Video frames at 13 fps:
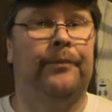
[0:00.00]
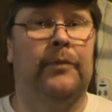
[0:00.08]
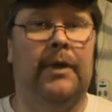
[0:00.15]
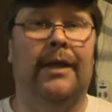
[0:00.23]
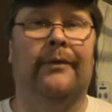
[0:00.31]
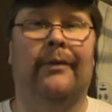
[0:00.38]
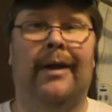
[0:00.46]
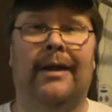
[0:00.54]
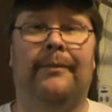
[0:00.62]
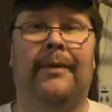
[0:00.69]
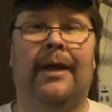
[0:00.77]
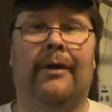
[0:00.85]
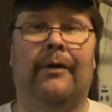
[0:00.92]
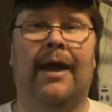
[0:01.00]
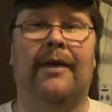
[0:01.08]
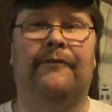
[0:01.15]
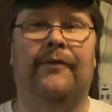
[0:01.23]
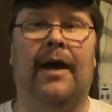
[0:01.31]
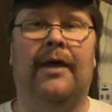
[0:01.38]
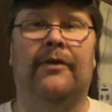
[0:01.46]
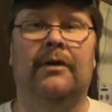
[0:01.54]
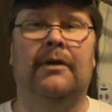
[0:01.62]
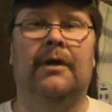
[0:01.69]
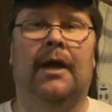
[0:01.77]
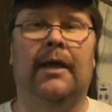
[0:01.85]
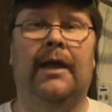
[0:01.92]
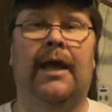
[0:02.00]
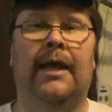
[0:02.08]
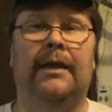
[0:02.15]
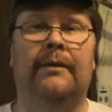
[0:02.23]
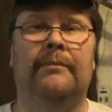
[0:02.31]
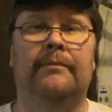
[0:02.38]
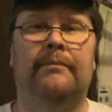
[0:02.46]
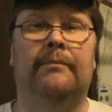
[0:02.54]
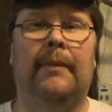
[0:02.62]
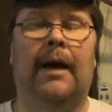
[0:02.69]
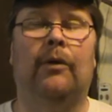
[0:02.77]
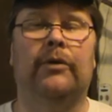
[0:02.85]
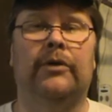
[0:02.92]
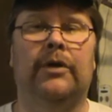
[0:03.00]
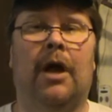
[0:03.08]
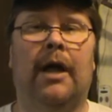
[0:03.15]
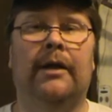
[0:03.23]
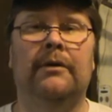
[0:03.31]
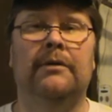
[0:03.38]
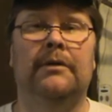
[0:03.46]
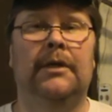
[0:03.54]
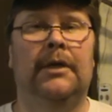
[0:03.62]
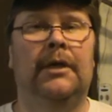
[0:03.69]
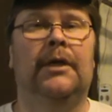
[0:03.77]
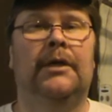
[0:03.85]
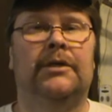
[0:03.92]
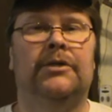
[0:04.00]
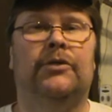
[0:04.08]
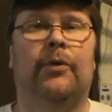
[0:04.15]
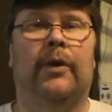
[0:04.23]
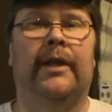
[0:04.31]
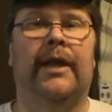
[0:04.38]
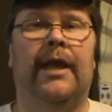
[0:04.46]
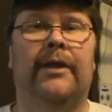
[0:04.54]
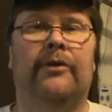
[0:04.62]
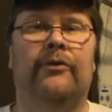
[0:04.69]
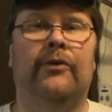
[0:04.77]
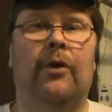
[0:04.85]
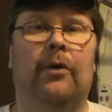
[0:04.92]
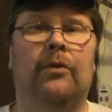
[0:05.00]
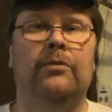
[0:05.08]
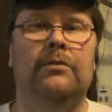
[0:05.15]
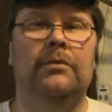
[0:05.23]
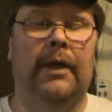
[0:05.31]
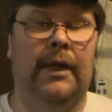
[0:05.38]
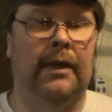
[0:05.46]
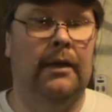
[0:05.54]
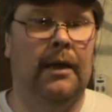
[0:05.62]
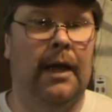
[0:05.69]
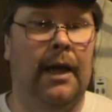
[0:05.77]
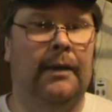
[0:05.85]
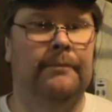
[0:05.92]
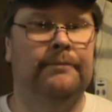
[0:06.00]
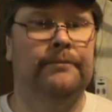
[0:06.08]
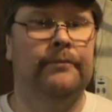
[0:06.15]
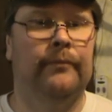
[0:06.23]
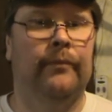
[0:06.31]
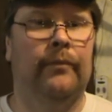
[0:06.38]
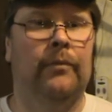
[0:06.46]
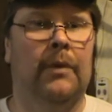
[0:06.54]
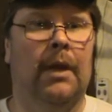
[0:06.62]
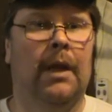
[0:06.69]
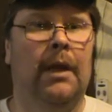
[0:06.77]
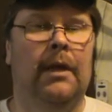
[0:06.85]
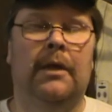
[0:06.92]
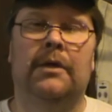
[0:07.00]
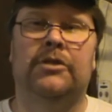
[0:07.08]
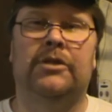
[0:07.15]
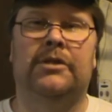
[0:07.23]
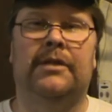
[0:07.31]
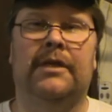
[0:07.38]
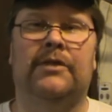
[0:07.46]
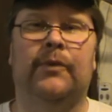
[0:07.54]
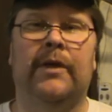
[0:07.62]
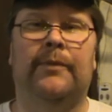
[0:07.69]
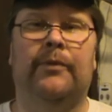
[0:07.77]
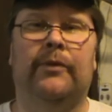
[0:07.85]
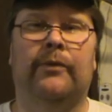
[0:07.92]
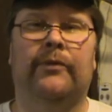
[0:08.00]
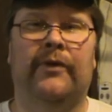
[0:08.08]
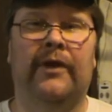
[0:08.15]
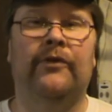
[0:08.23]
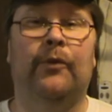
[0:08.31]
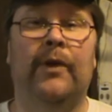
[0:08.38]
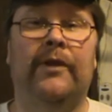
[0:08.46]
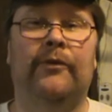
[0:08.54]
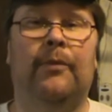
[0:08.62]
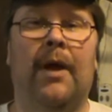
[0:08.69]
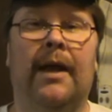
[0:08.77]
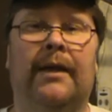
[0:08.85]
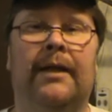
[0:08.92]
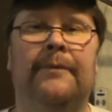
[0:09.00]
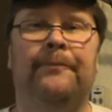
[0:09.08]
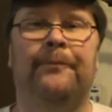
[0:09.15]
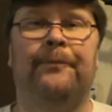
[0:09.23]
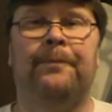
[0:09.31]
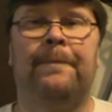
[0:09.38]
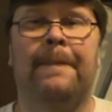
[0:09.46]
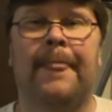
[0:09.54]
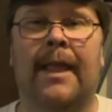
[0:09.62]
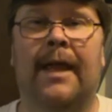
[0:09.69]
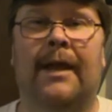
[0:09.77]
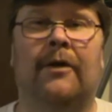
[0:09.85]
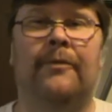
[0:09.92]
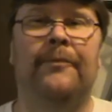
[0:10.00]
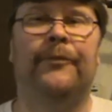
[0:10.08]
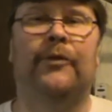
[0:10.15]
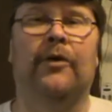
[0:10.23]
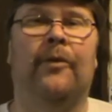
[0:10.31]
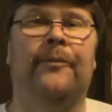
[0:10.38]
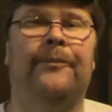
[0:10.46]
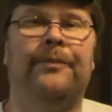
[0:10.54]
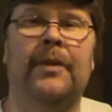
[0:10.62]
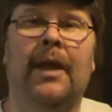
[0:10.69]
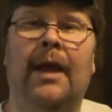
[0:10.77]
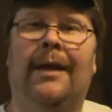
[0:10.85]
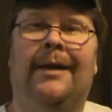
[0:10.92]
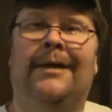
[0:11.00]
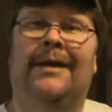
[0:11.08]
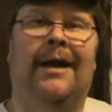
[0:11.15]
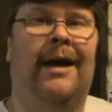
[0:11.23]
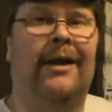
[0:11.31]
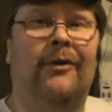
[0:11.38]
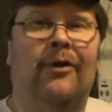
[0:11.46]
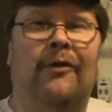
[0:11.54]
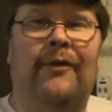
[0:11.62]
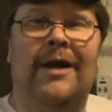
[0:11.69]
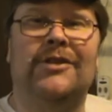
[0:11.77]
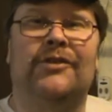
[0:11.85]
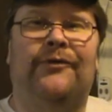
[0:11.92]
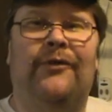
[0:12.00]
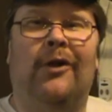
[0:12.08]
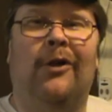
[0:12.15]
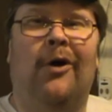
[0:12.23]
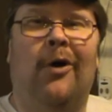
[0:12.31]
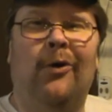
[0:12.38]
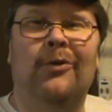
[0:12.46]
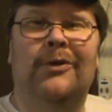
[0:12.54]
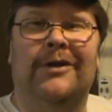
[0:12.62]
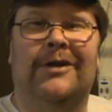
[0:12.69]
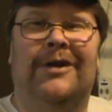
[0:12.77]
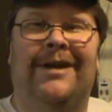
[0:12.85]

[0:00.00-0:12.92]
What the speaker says: Getting ready to be a grandfather again. My older daughter, she's 28 years old, and she's 6 weeks pregnant. You know, so I don't know if I should feel old or